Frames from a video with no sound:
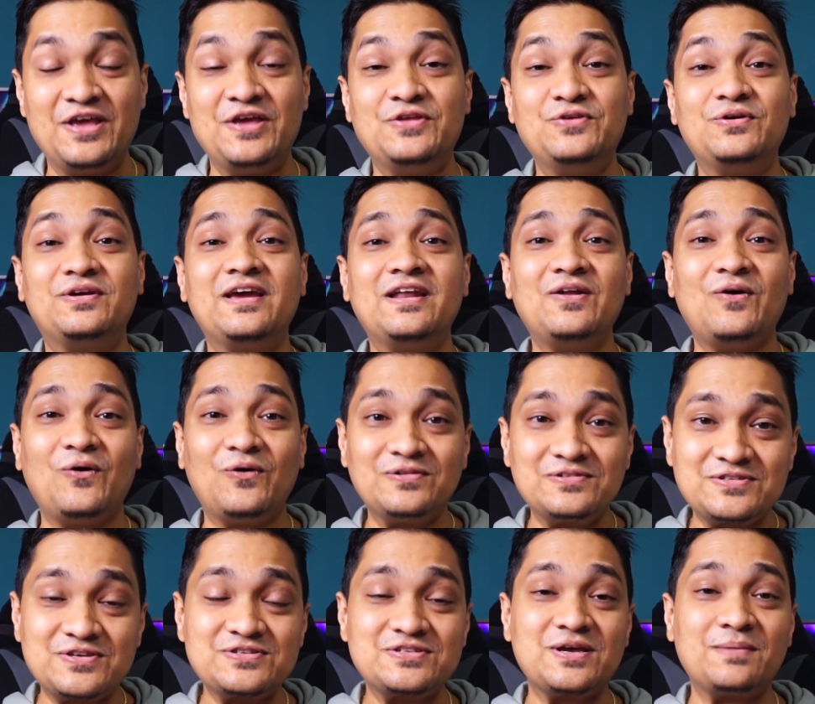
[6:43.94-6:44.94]
You can
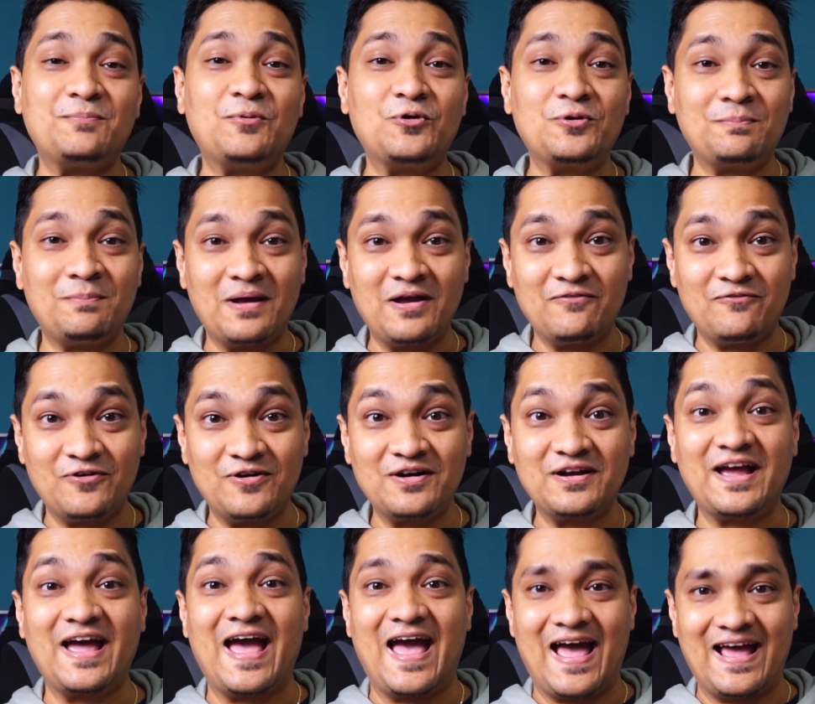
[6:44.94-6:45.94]
also support my
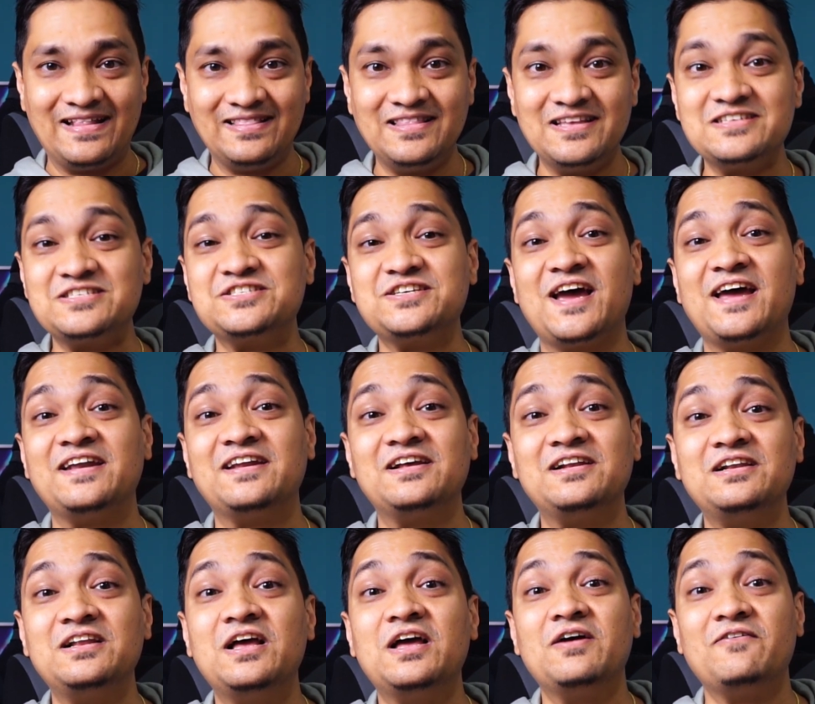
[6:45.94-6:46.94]
work and this
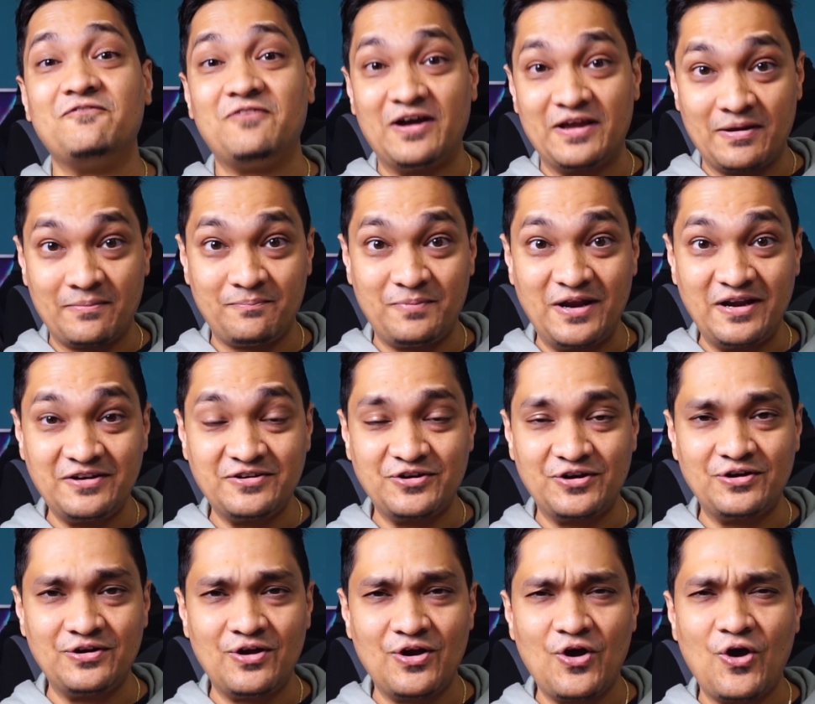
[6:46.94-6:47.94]
channel via
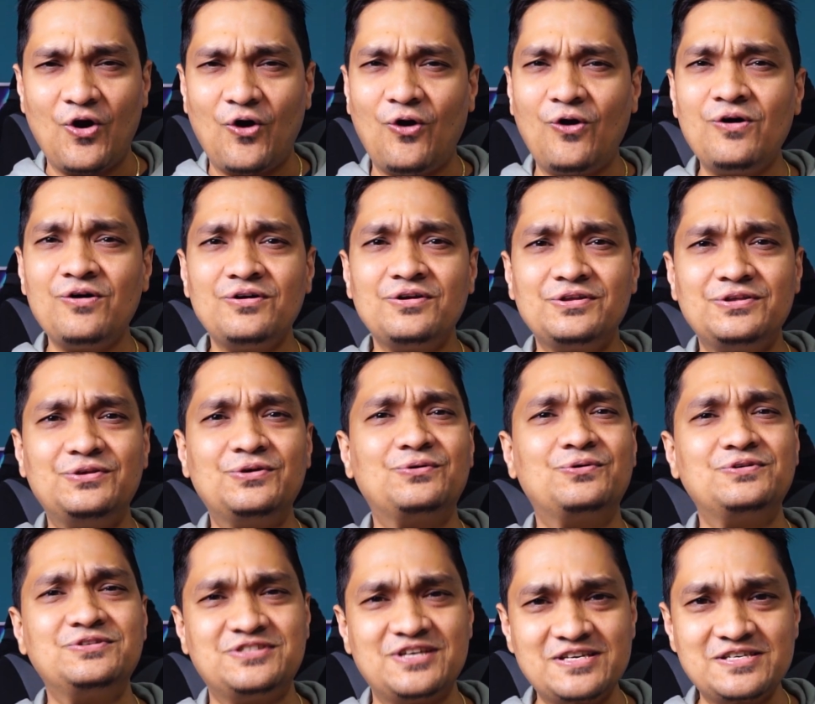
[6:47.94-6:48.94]
Patreon or you
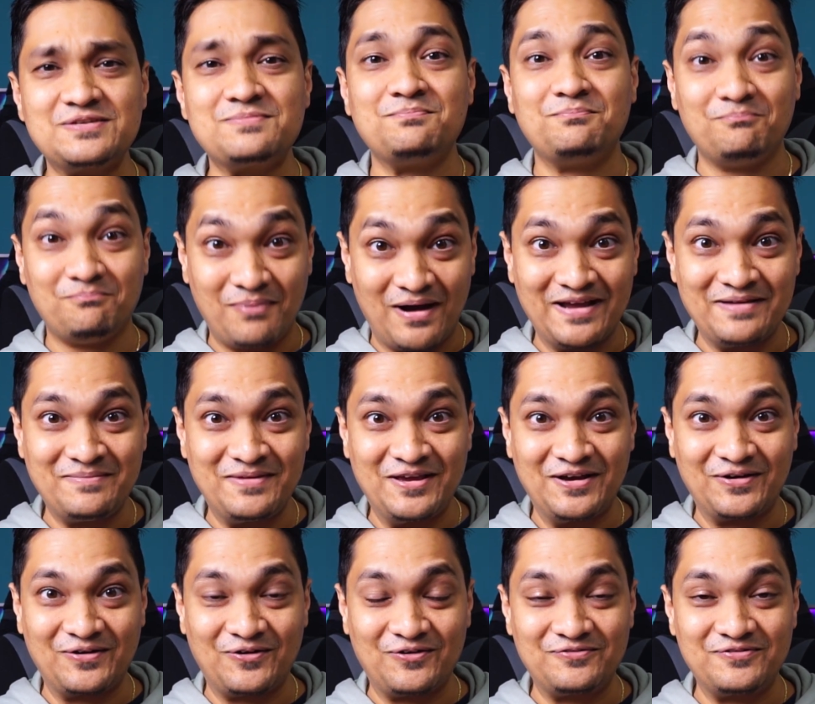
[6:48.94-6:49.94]
could just buy me
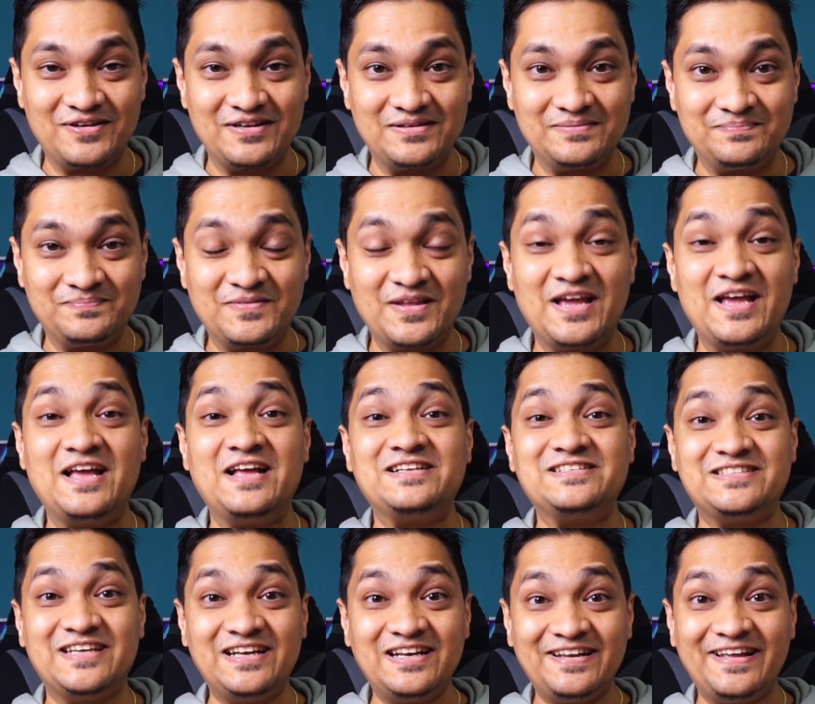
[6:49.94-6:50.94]
a coffee.
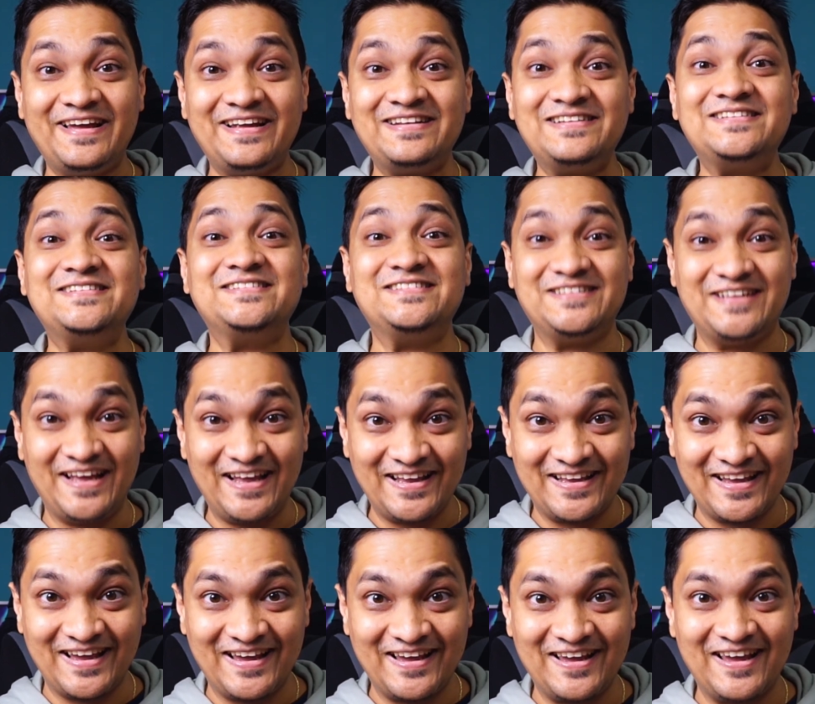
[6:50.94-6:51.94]
Till then, take
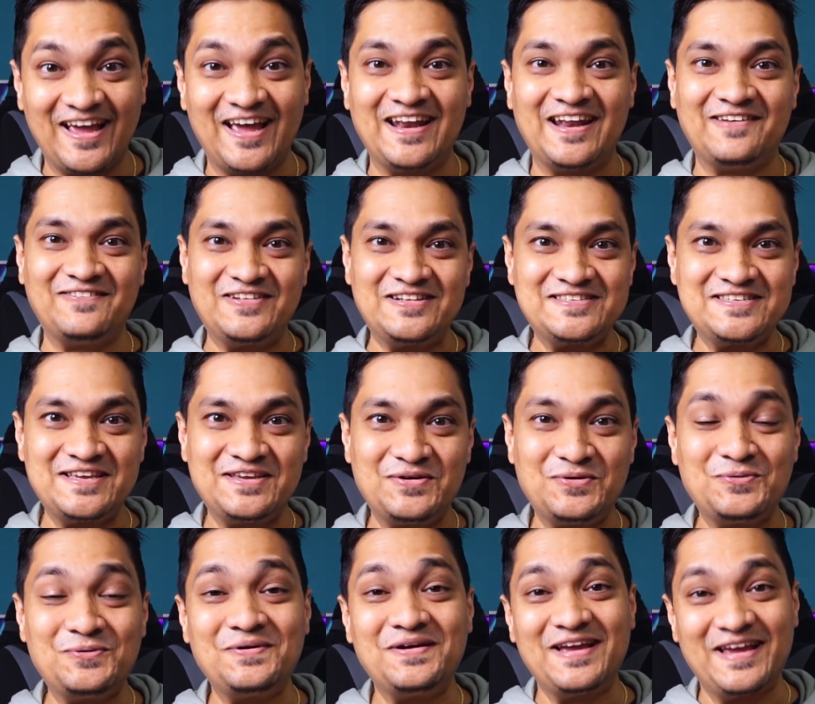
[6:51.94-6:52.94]
care and I will see
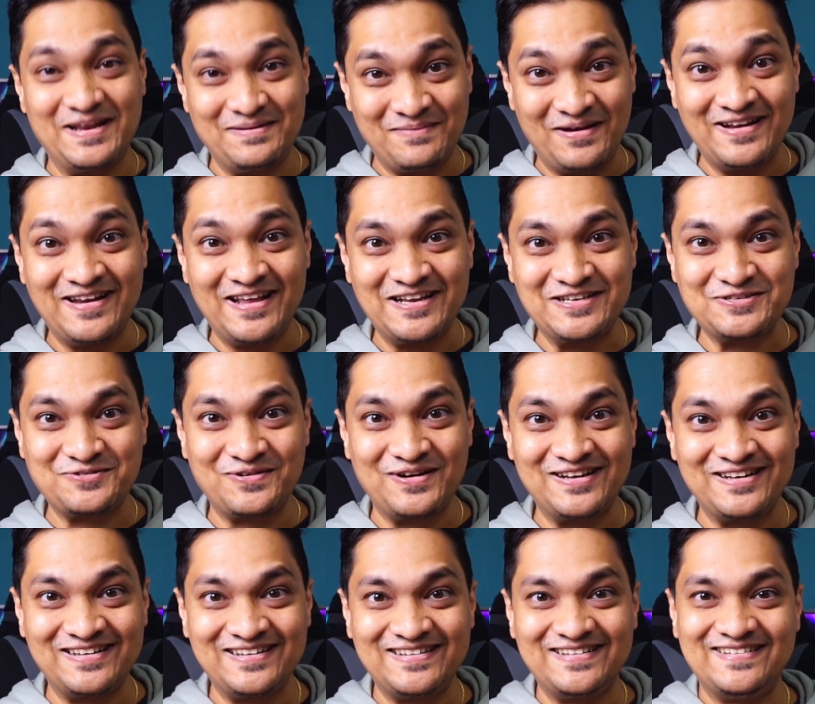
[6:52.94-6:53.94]
you in my next
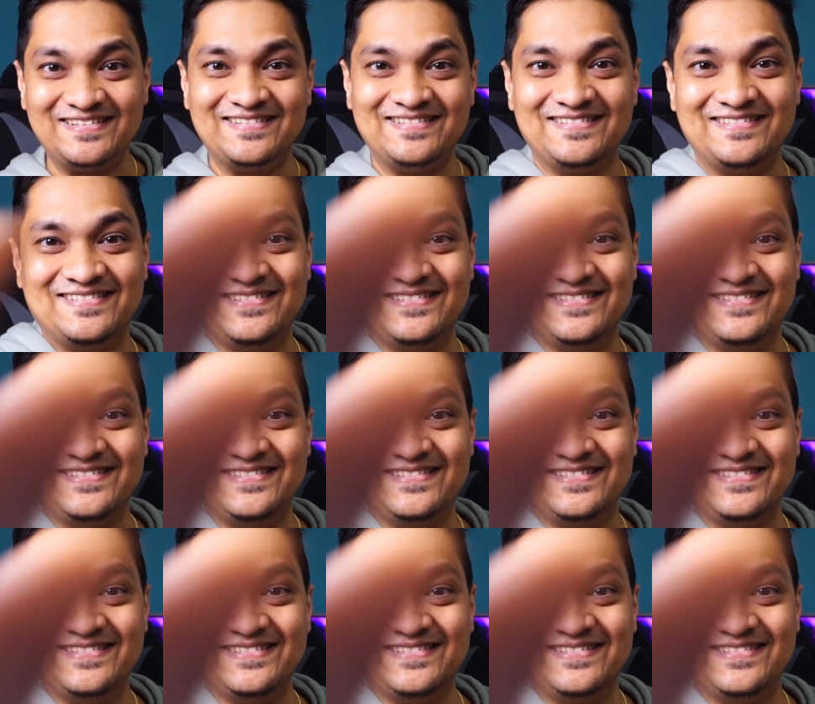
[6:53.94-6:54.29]
one.